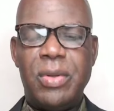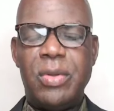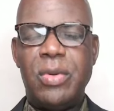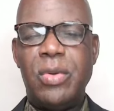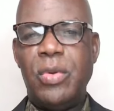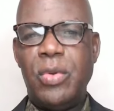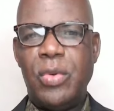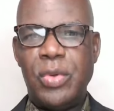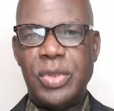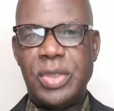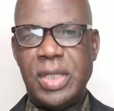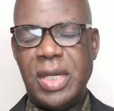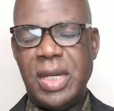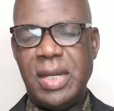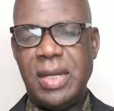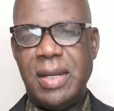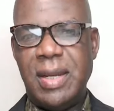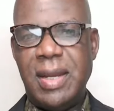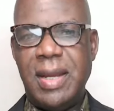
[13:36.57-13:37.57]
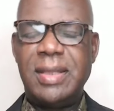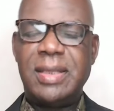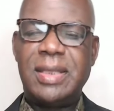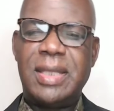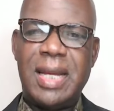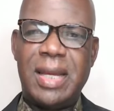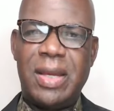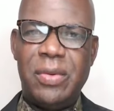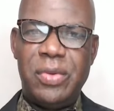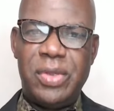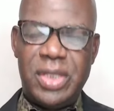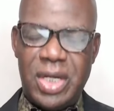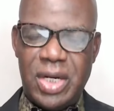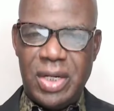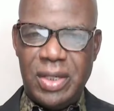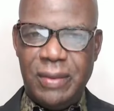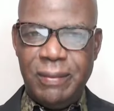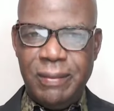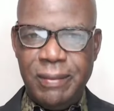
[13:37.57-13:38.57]
using
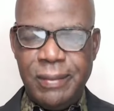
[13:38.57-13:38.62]
extinguisher